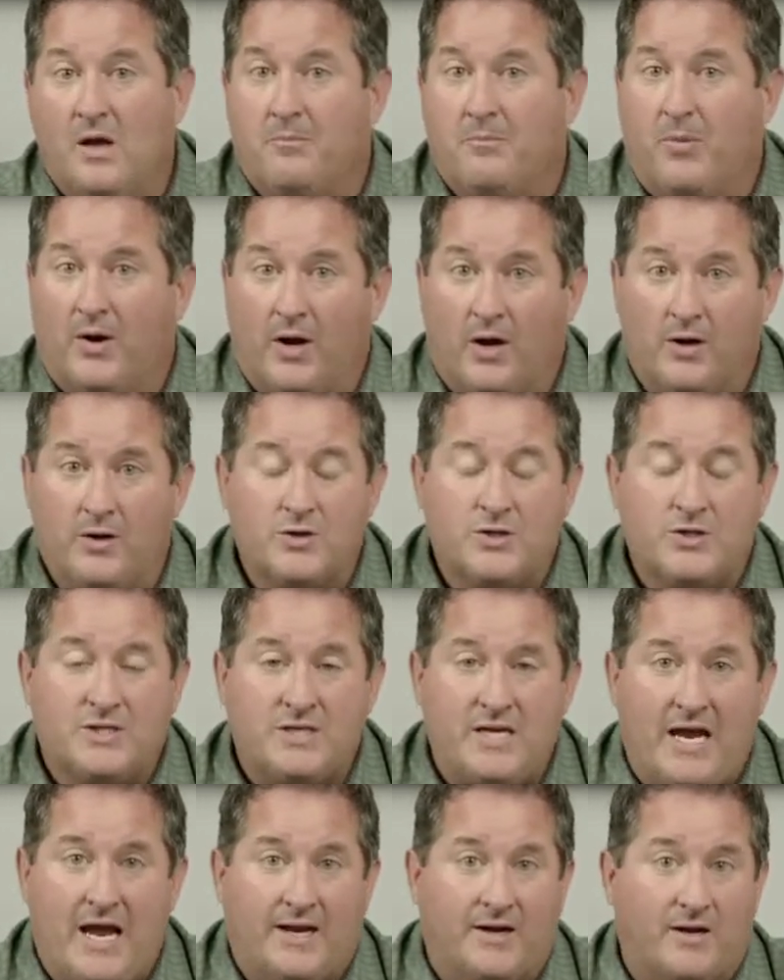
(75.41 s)
But
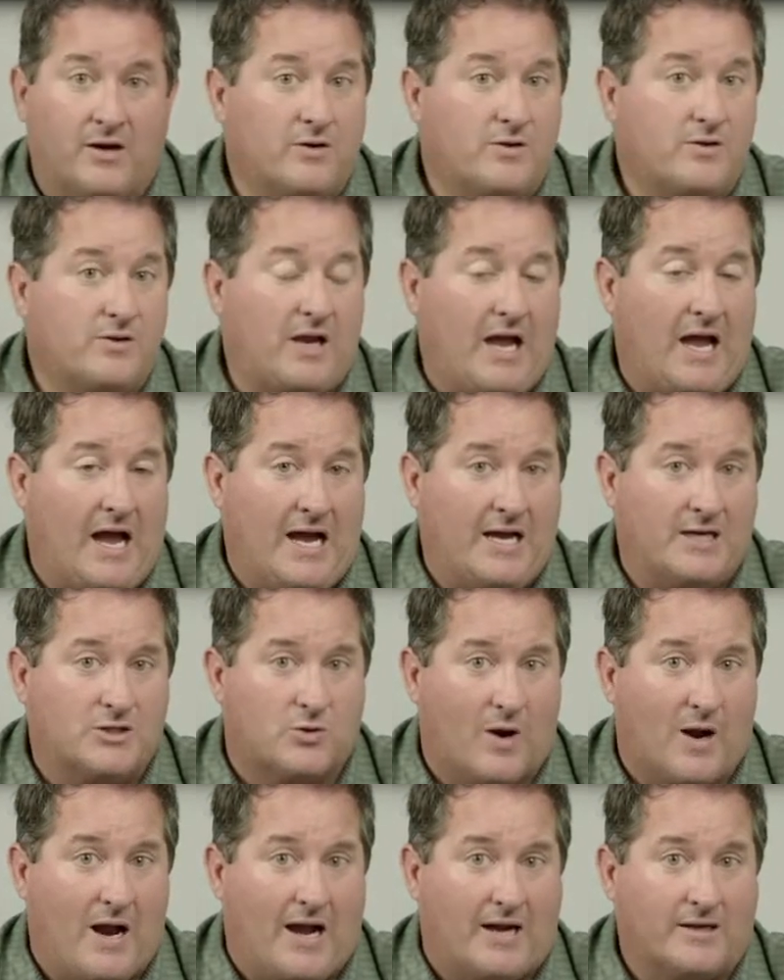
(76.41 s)
understand, under the
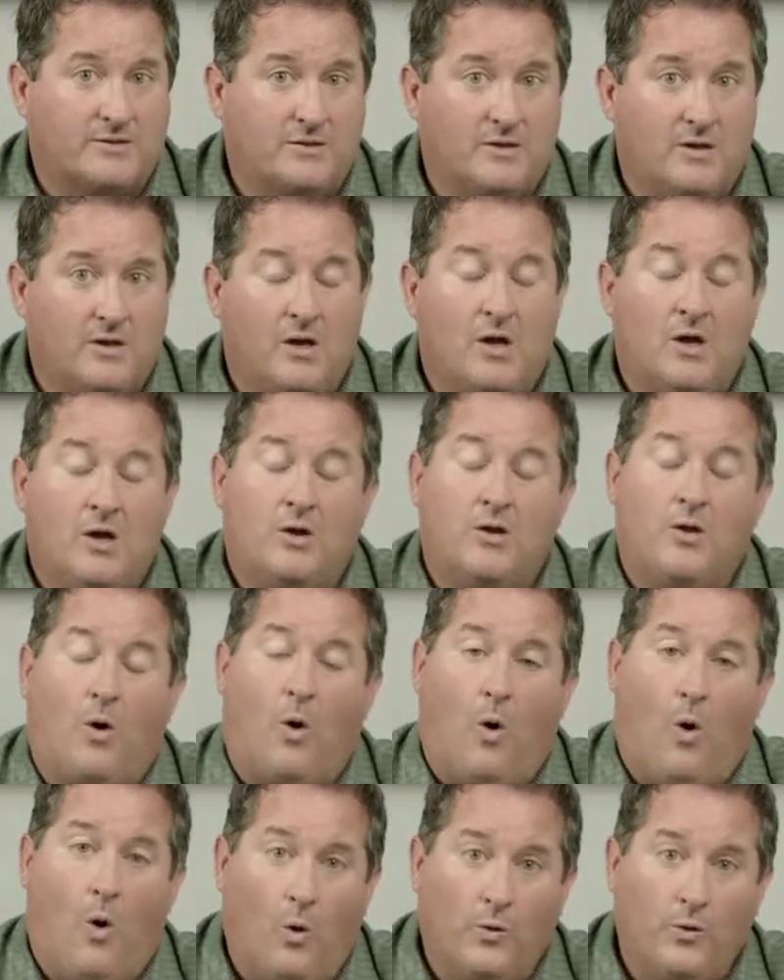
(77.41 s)
contract,
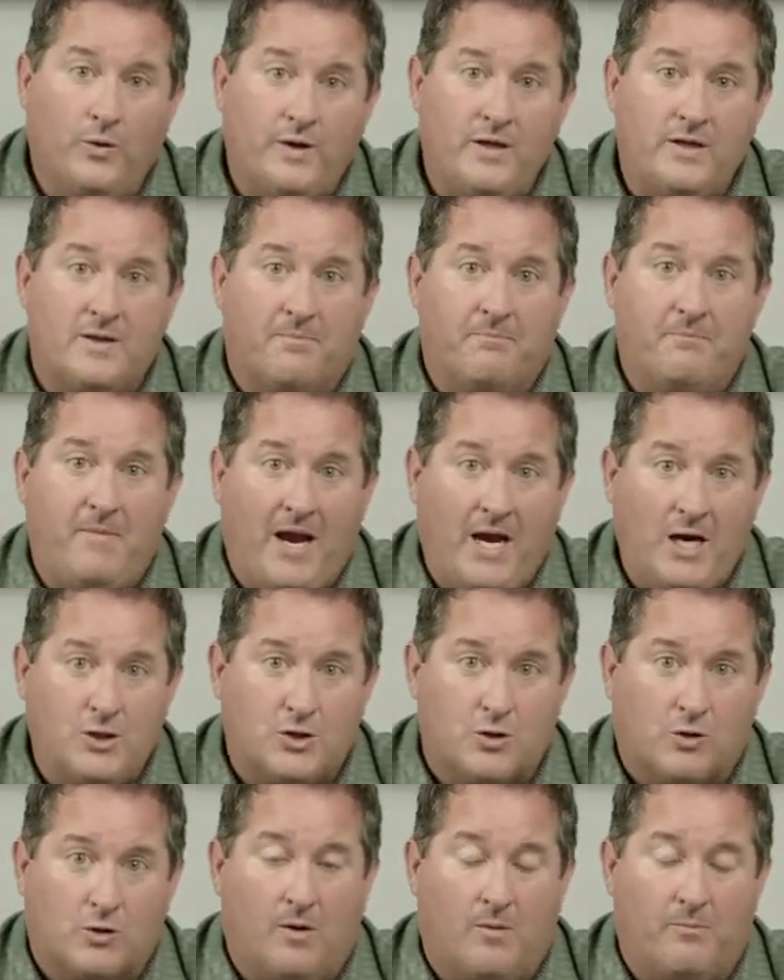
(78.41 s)
only the
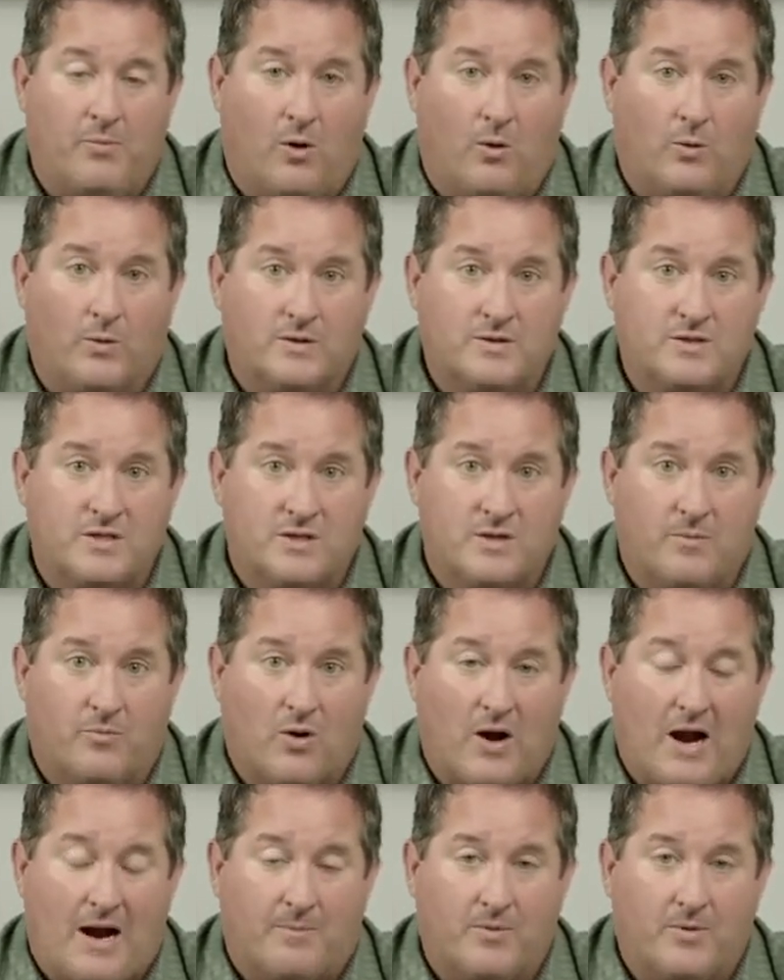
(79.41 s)
major components of the
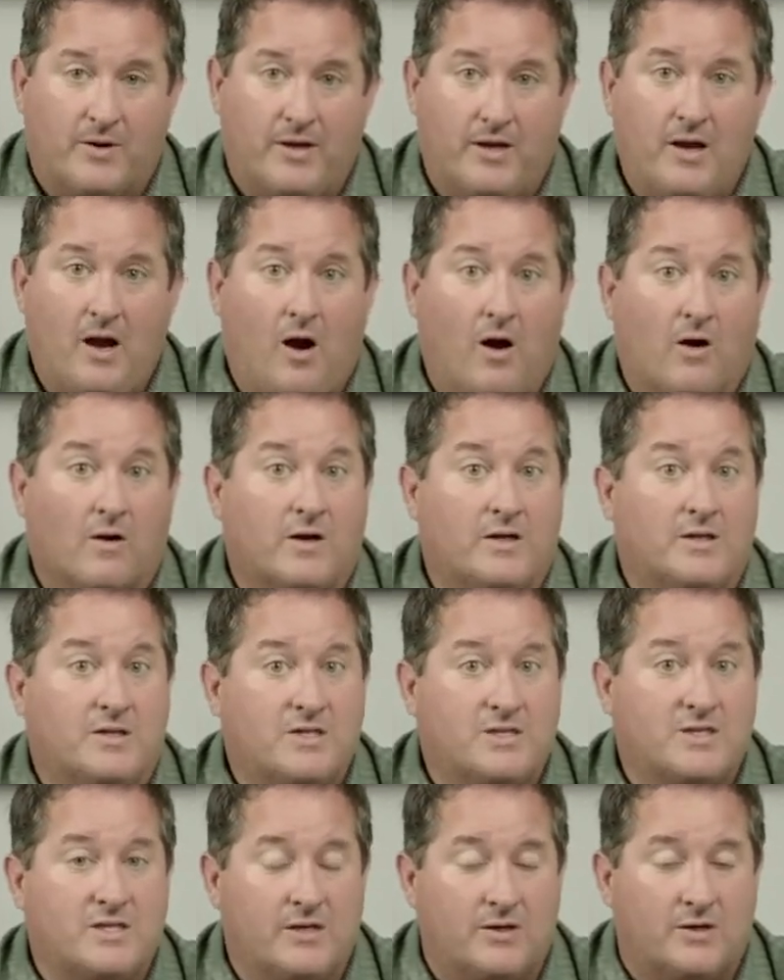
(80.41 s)
property are
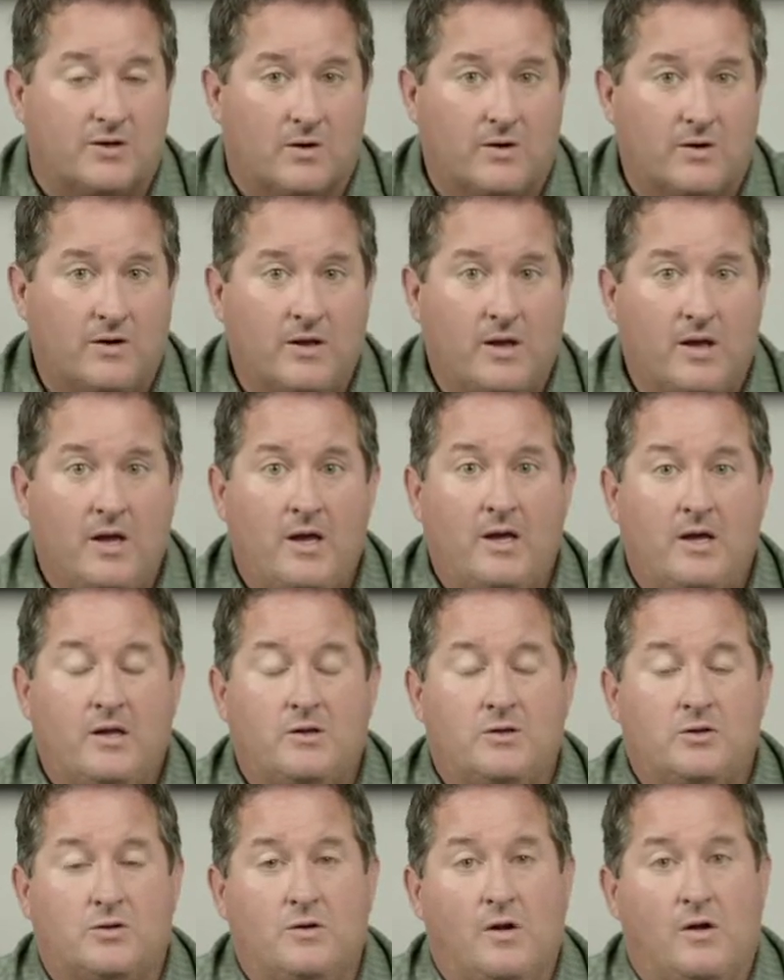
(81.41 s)
considered
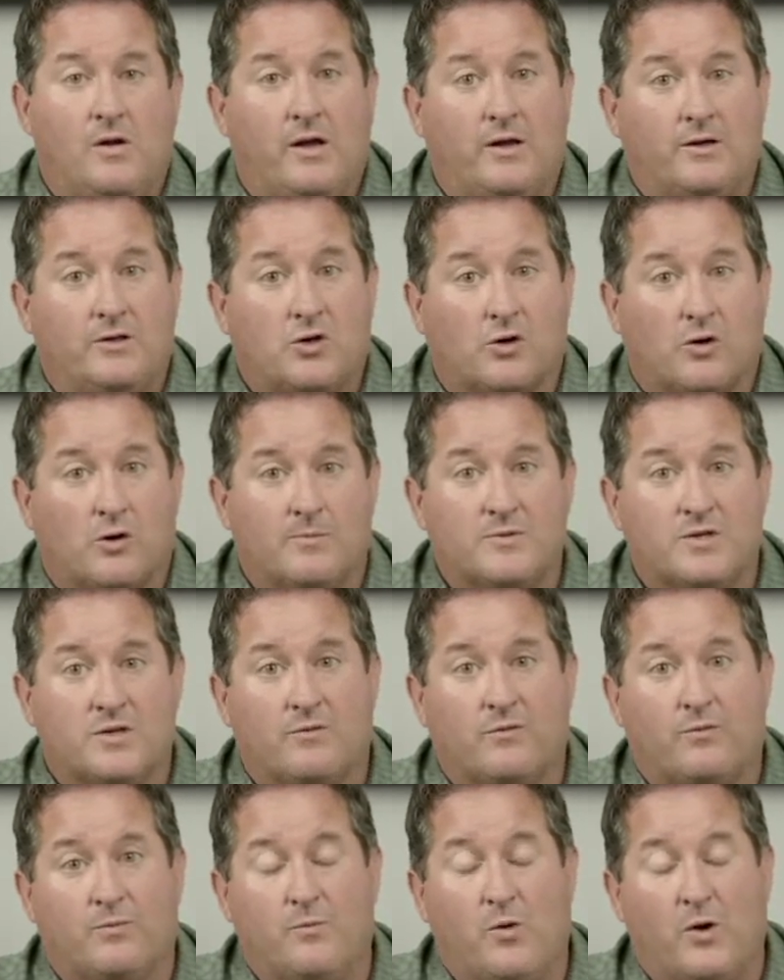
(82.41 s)
in terms
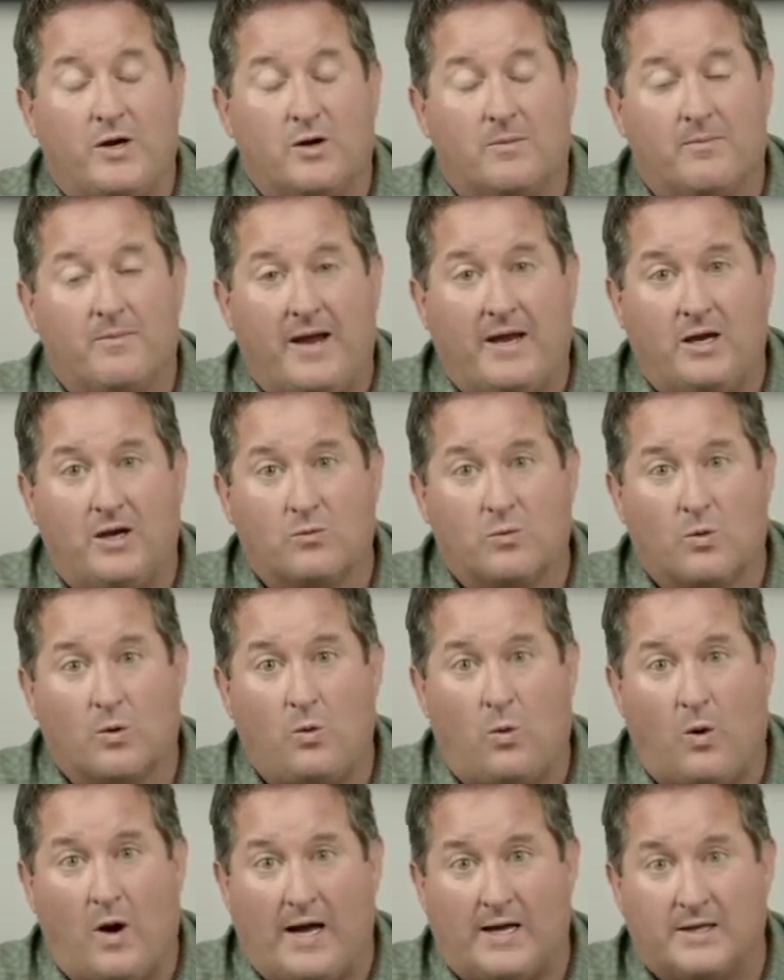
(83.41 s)
of when you're making
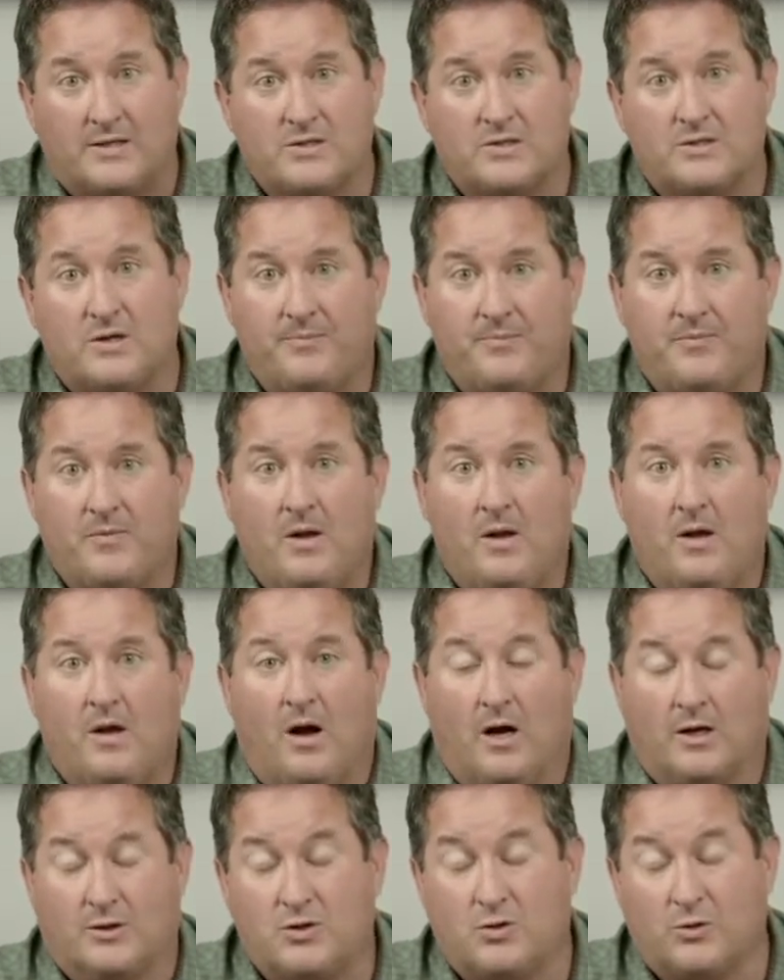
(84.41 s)
requests
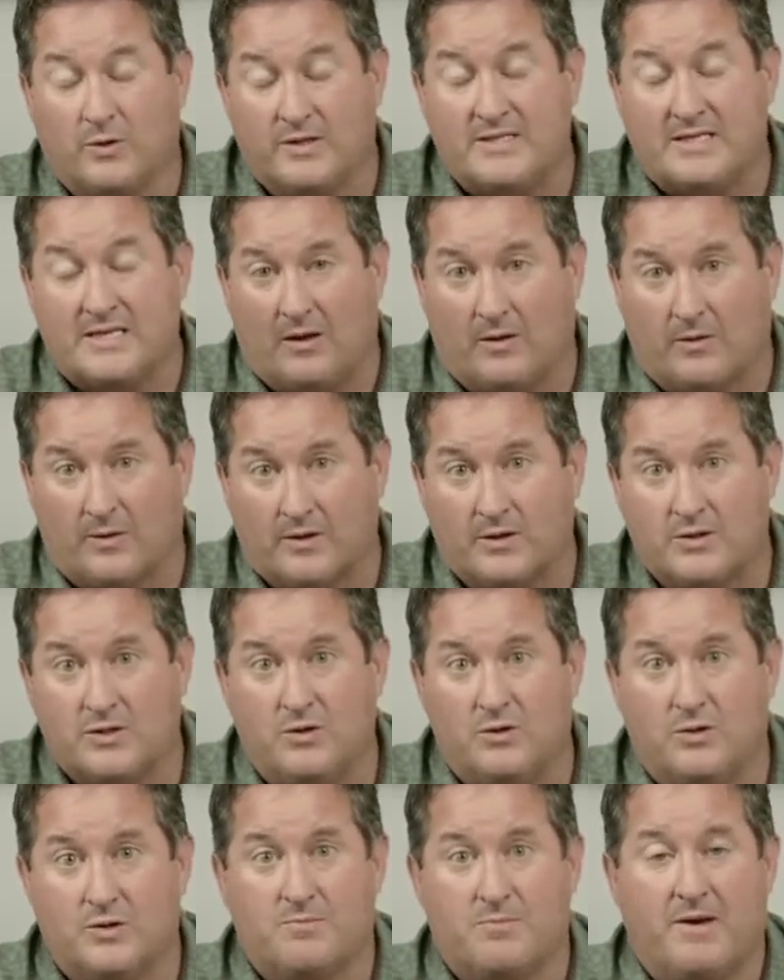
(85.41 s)
to a seller,
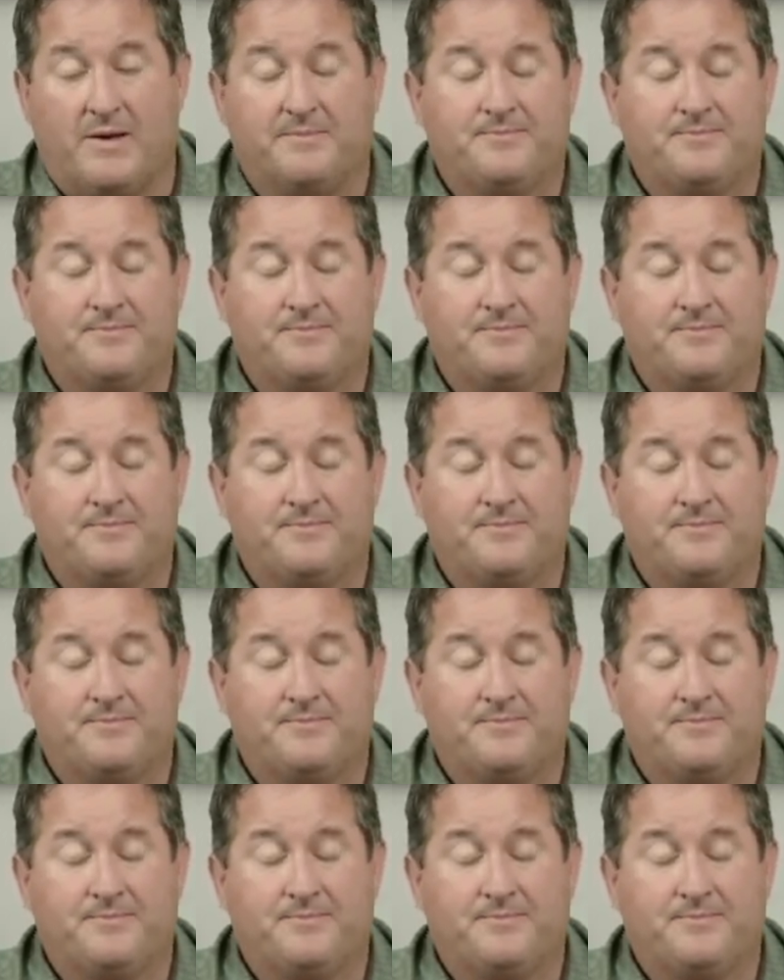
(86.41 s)
excuse me.